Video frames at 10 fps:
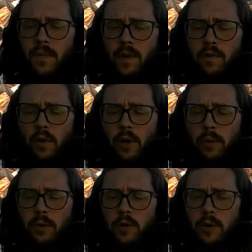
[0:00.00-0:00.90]
The Four
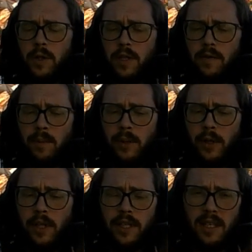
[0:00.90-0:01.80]
Noble Truths of the Buddha,
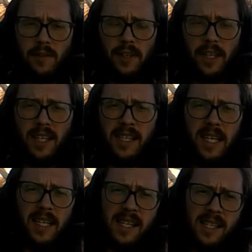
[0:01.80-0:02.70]
that suffering
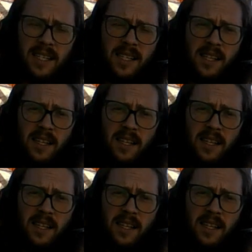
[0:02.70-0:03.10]
exists